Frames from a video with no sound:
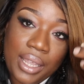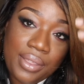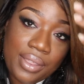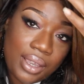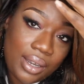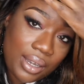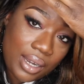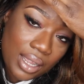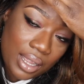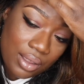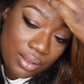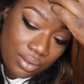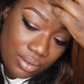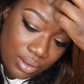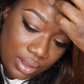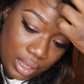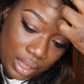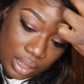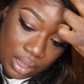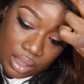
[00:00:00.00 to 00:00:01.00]
that down,
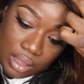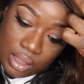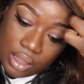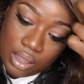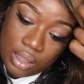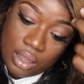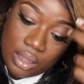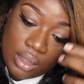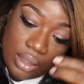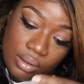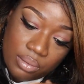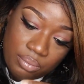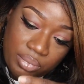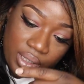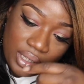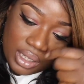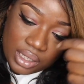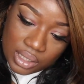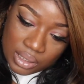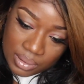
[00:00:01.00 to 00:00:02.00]

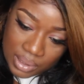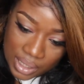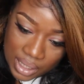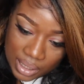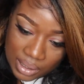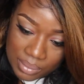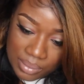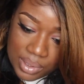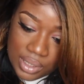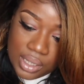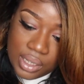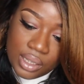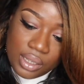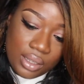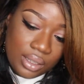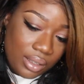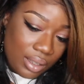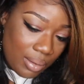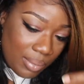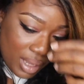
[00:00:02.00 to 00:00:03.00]
because sometimes,
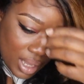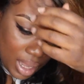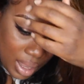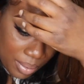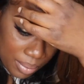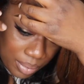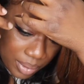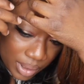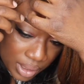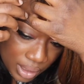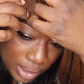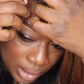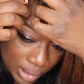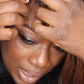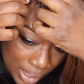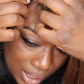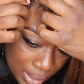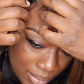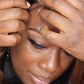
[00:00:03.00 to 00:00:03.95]
I mean, I would like